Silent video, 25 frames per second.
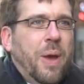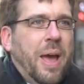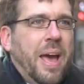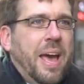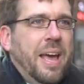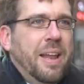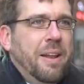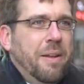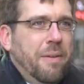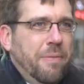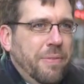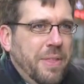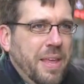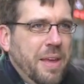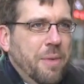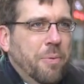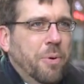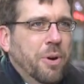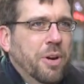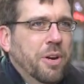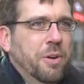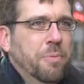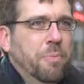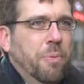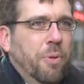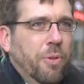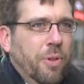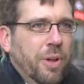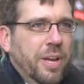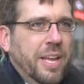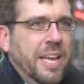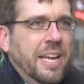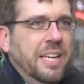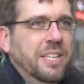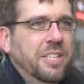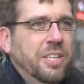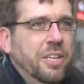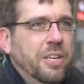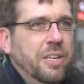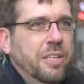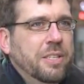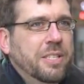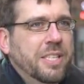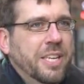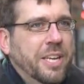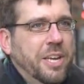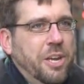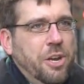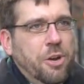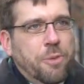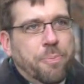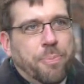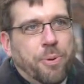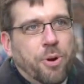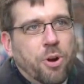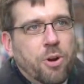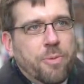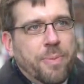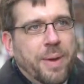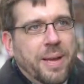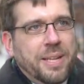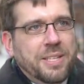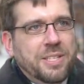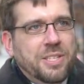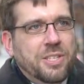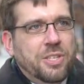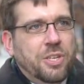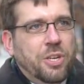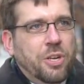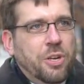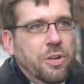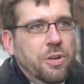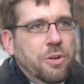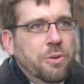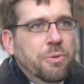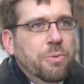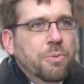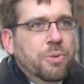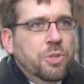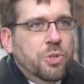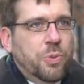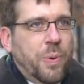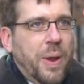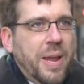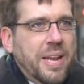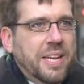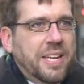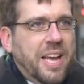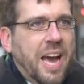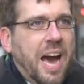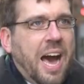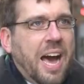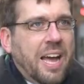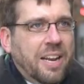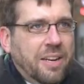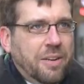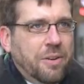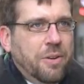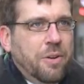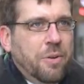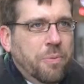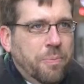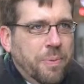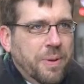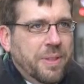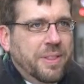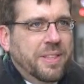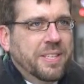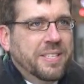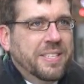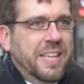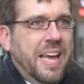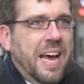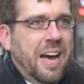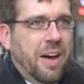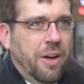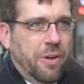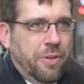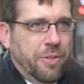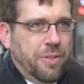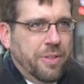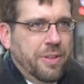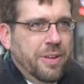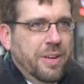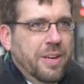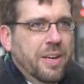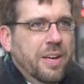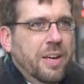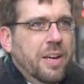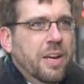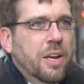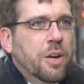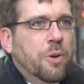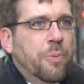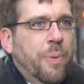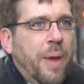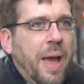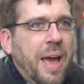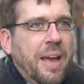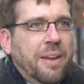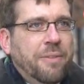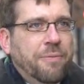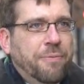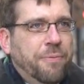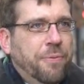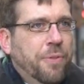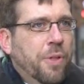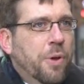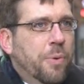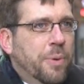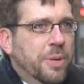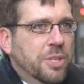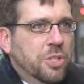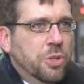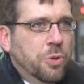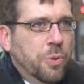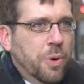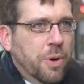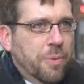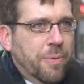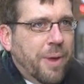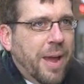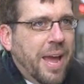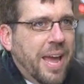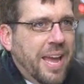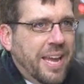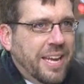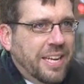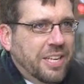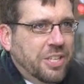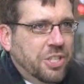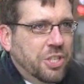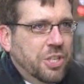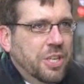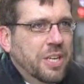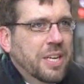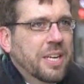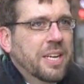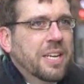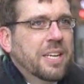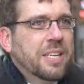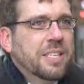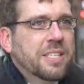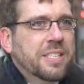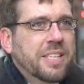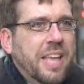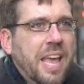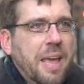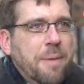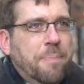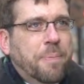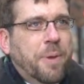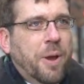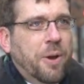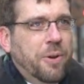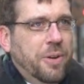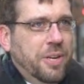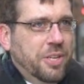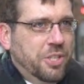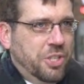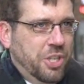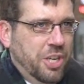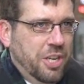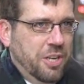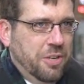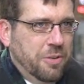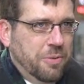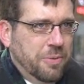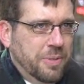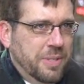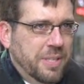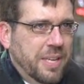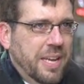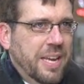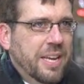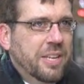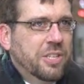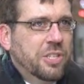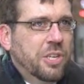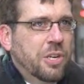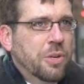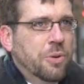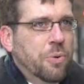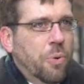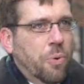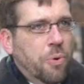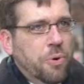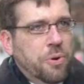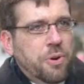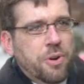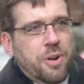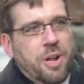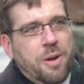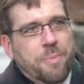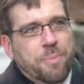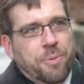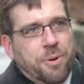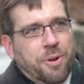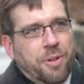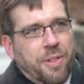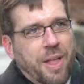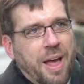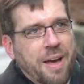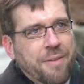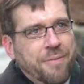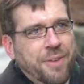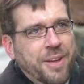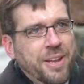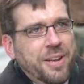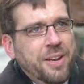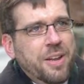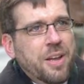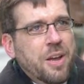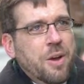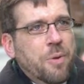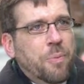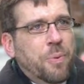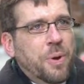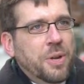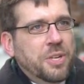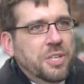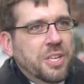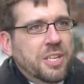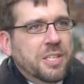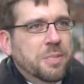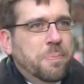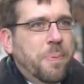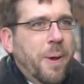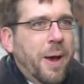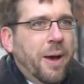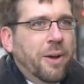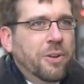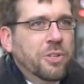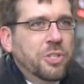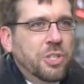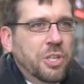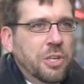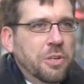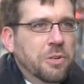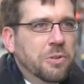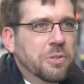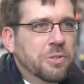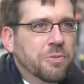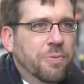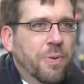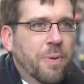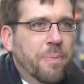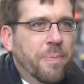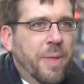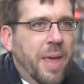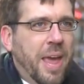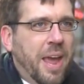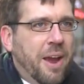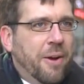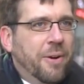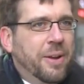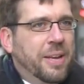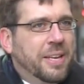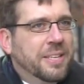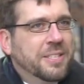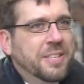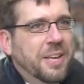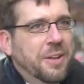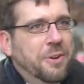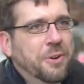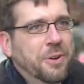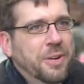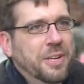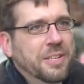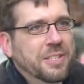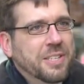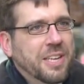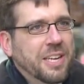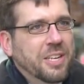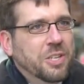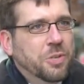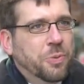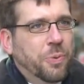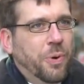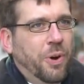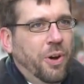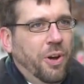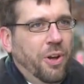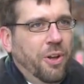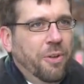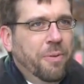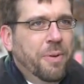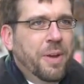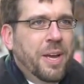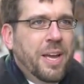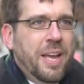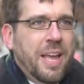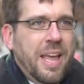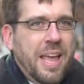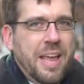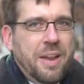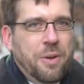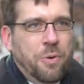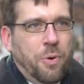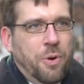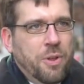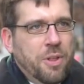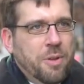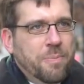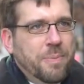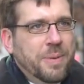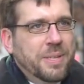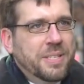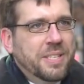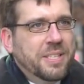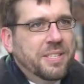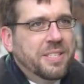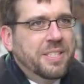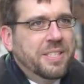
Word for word: Grant, they were looking to secure permits to trade cotton with the South. Grant flew into a rage, scapegoated Jews, issued Order Number eleven, which expelled Jews from the areas under his control in northern